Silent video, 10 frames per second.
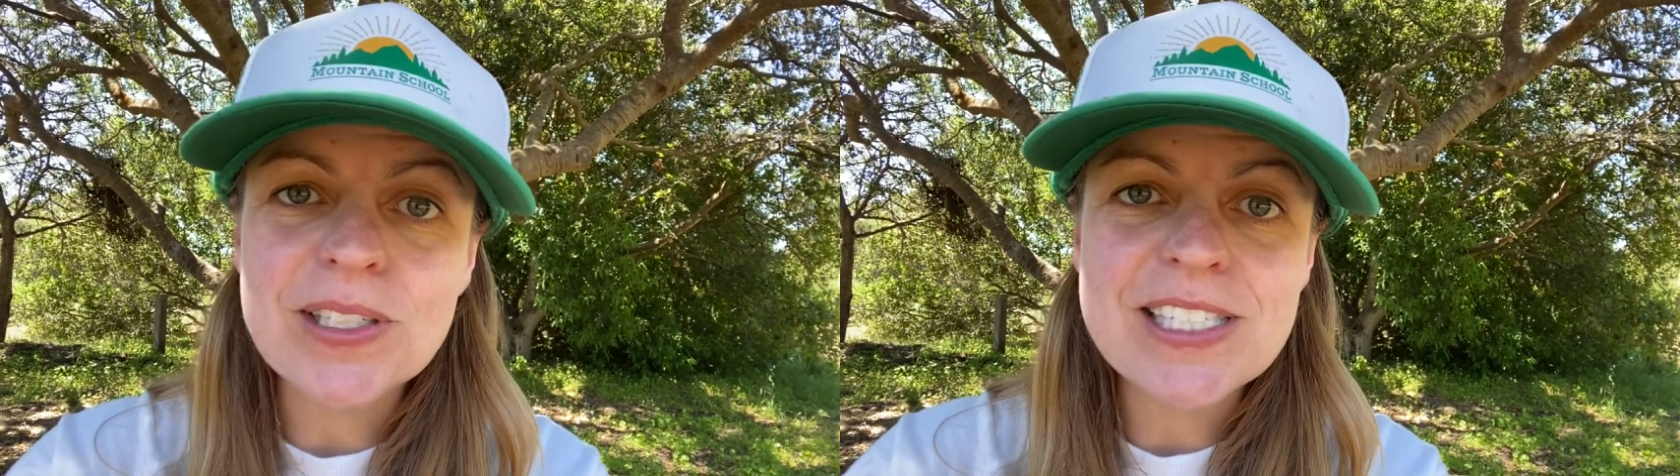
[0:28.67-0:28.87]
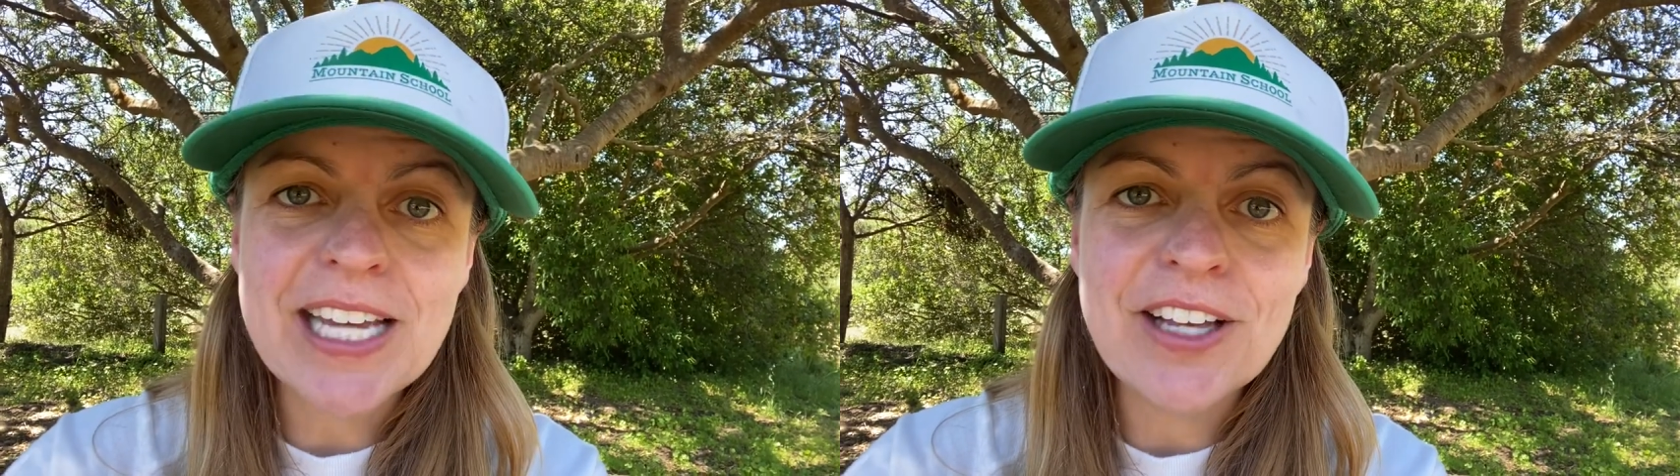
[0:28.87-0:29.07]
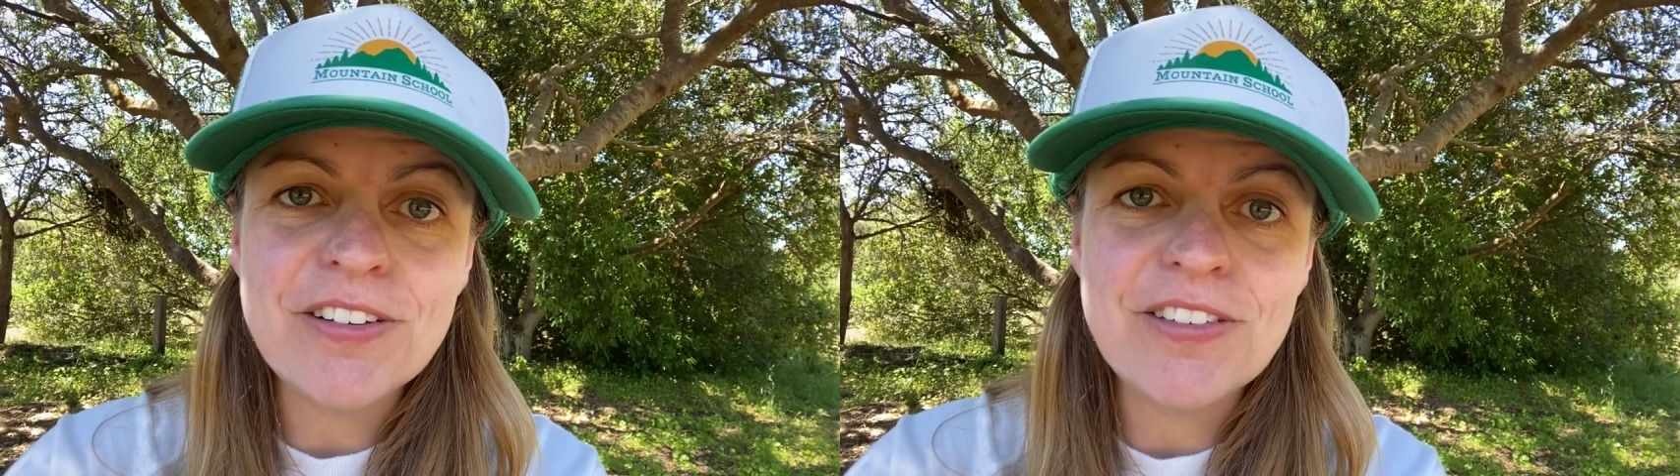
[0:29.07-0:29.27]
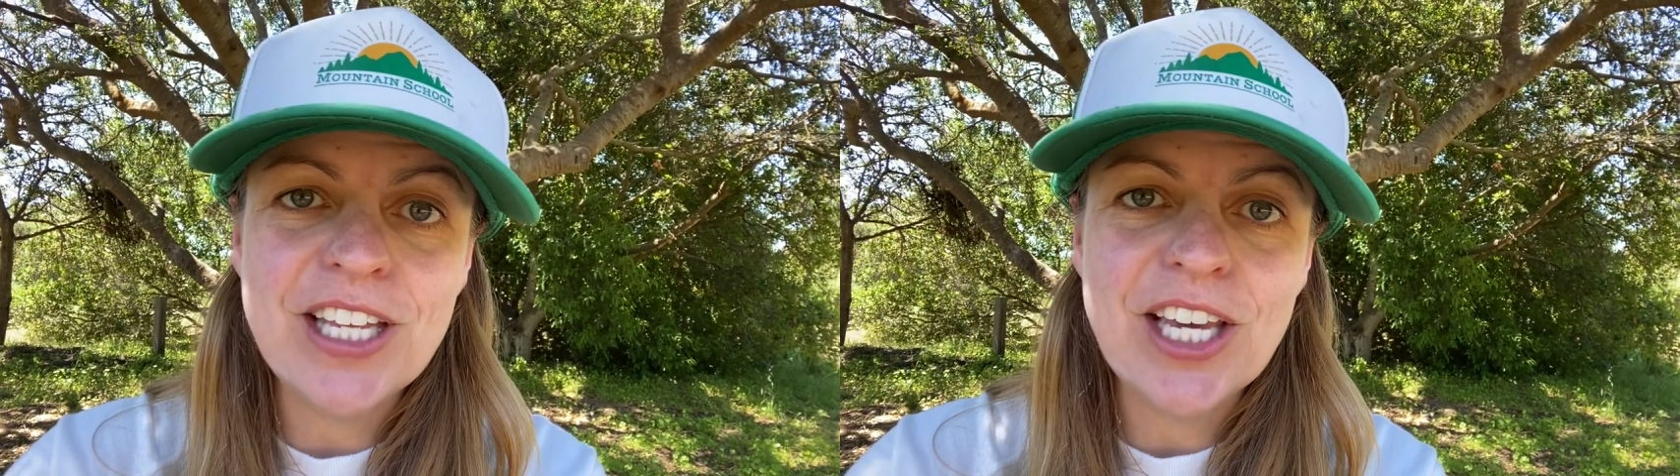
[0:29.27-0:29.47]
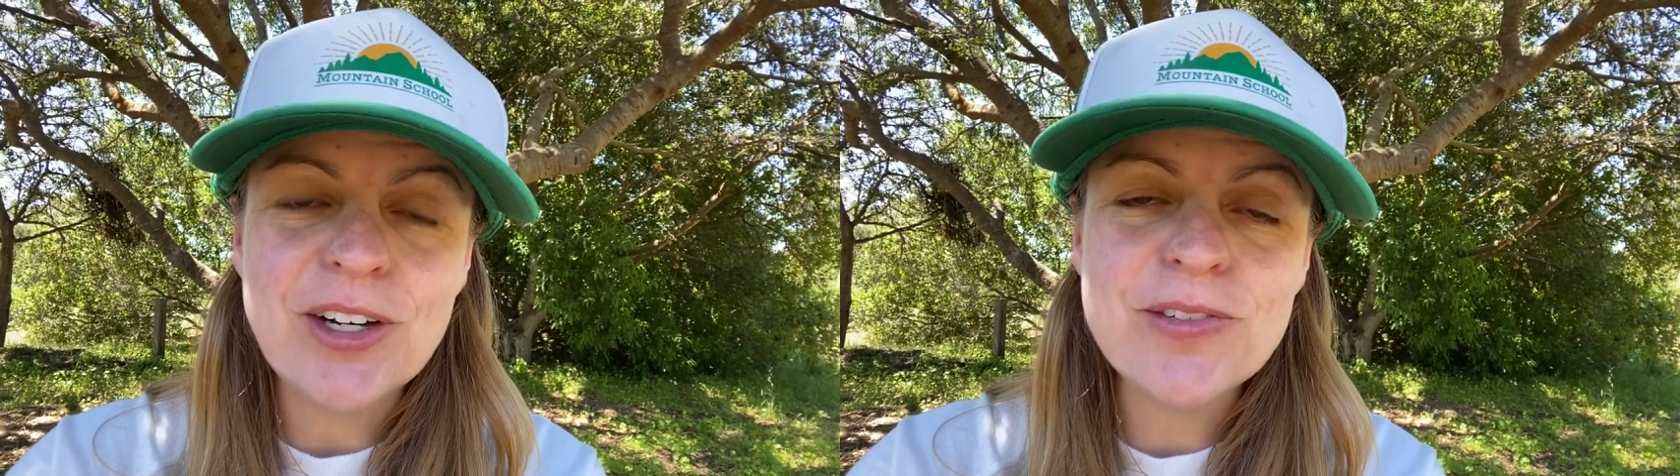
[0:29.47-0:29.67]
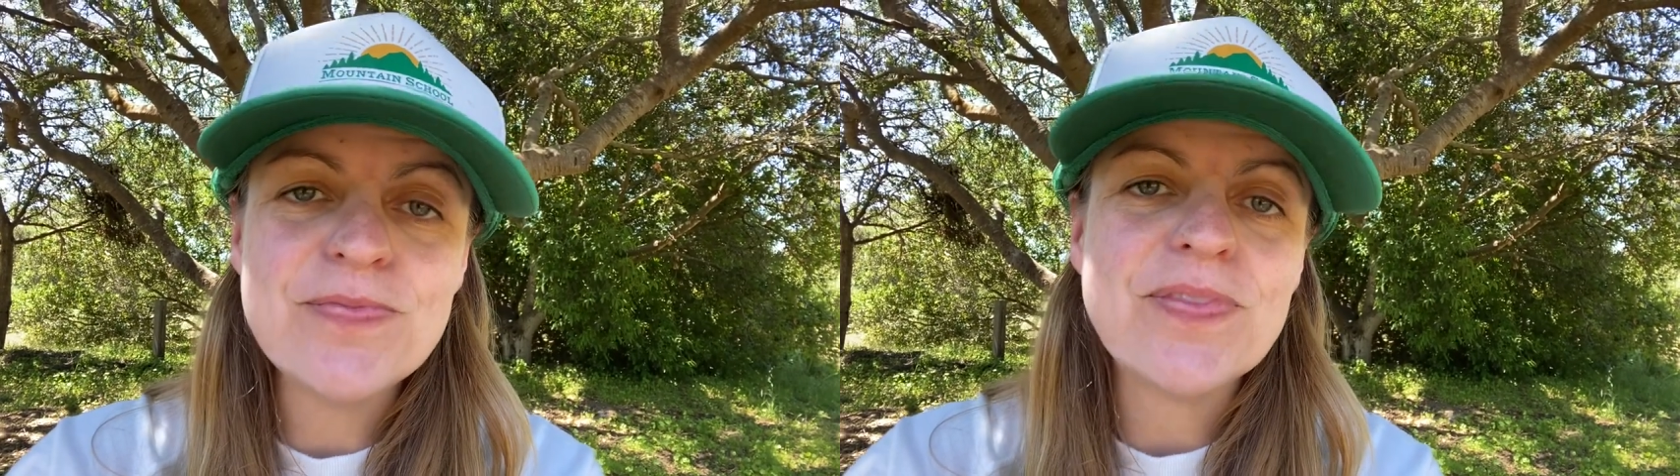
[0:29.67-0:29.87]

style video.